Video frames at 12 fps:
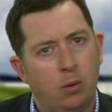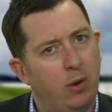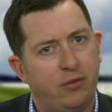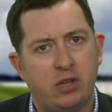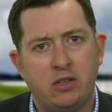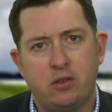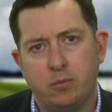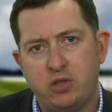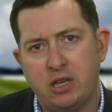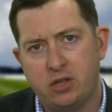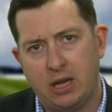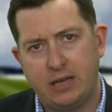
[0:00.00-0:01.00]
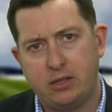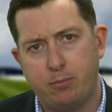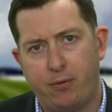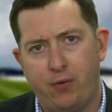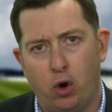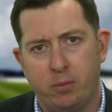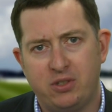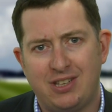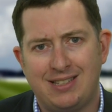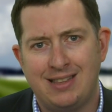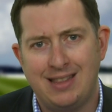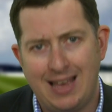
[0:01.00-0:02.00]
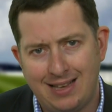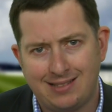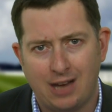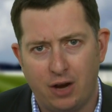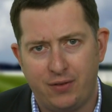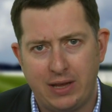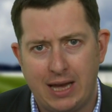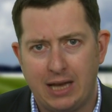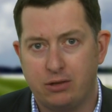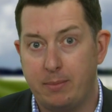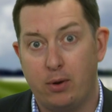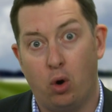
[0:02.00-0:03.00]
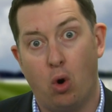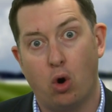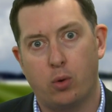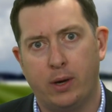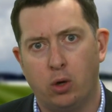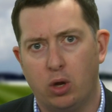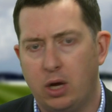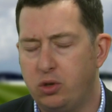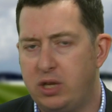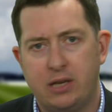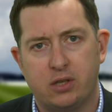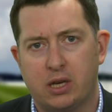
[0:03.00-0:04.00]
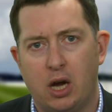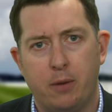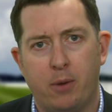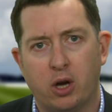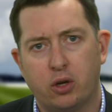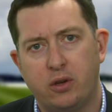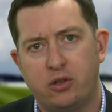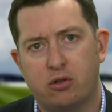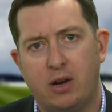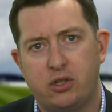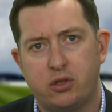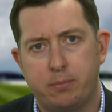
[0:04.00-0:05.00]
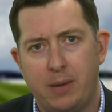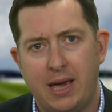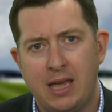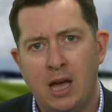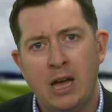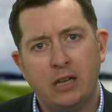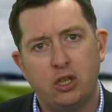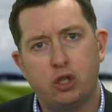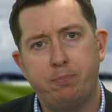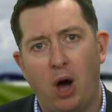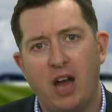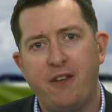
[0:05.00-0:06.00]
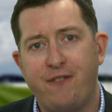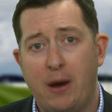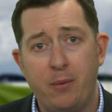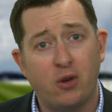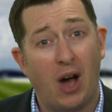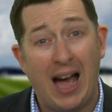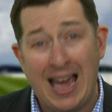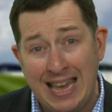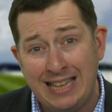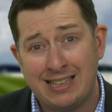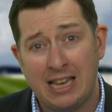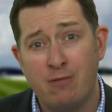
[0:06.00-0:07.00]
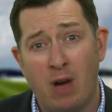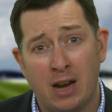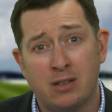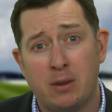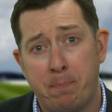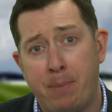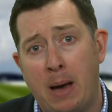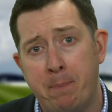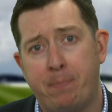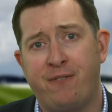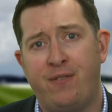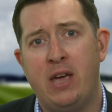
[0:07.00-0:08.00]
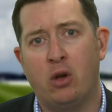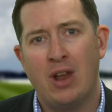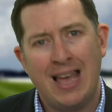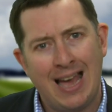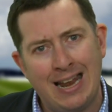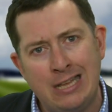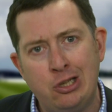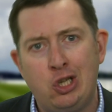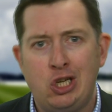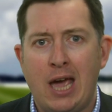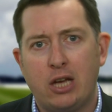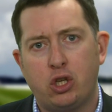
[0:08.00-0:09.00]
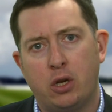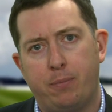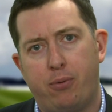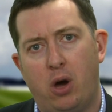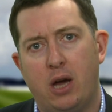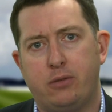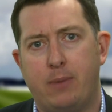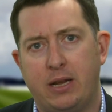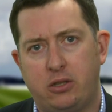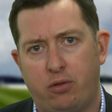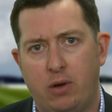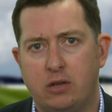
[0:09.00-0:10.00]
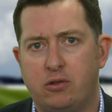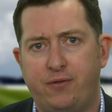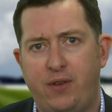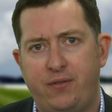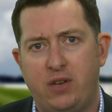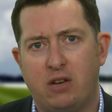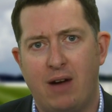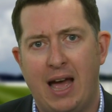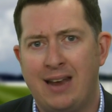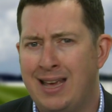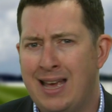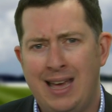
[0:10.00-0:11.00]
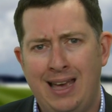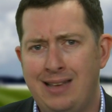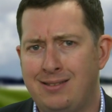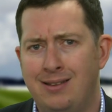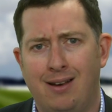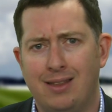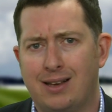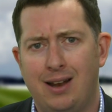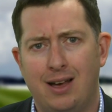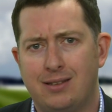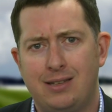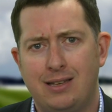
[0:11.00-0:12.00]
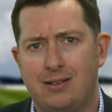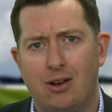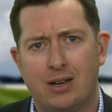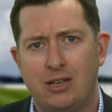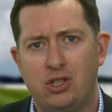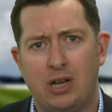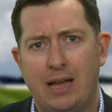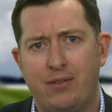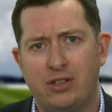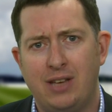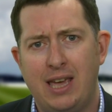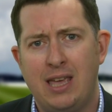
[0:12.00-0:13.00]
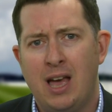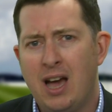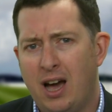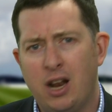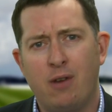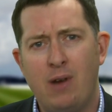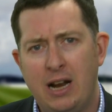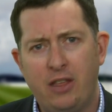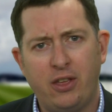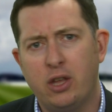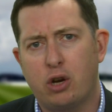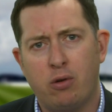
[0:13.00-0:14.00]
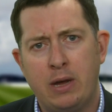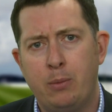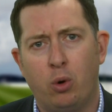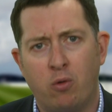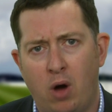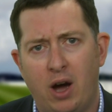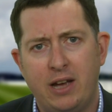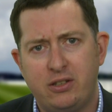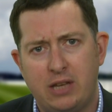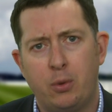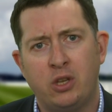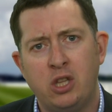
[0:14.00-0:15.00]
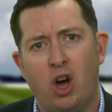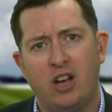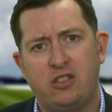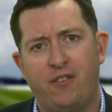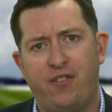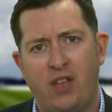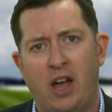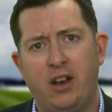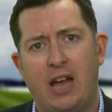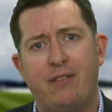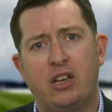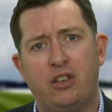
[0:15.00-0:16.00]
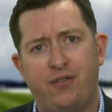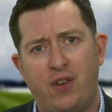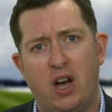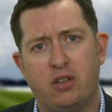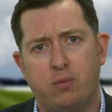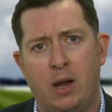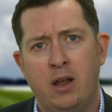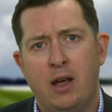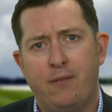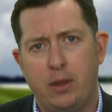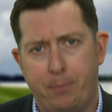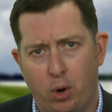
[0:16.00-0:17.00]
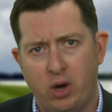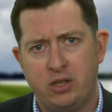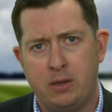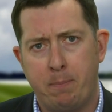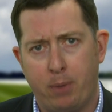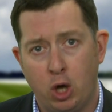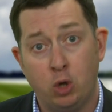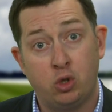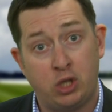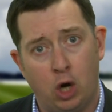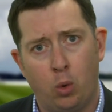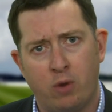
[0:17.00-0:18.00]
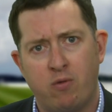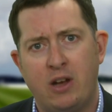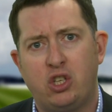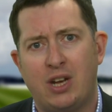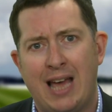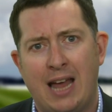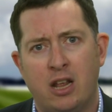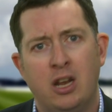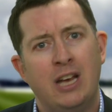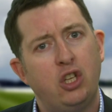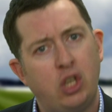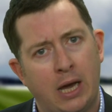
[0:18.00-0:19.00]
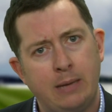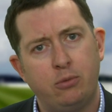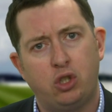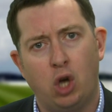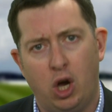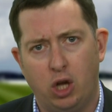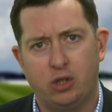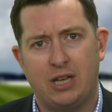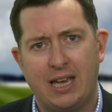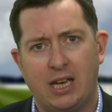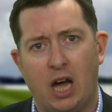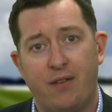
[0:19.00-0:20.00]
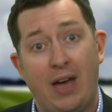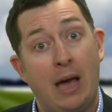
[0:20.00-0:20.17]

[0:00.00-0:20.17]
We've seen some scintillating performances in this over the years. Remember Hawk Wing all those years ago, my goodness gracious me. Despite the fact we've got 18 runners, a bumper field, an injection of prize money to 350 grand, it's not the classiest Lockinge you'll ever see. And I really think that Cream will rise here with Night of Thunder having his first run for the boys in blue, still with Richard Hannon, James Doyle taking over.